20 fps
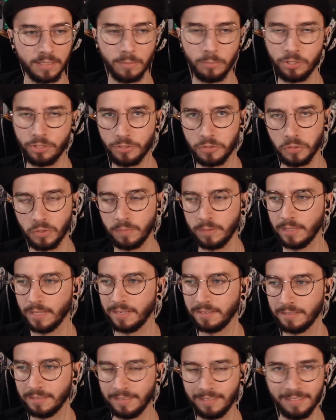someone just told me
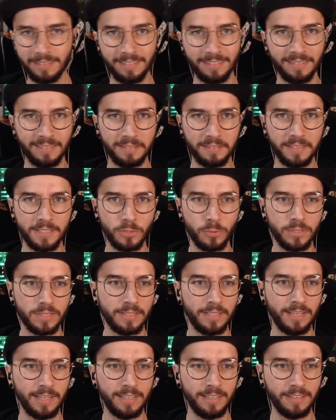that this was
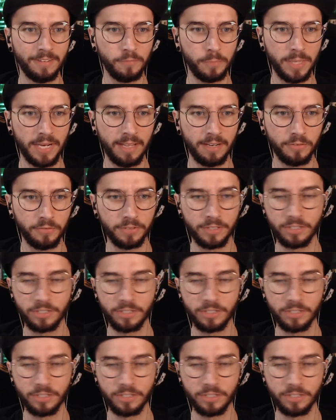the ending of Banana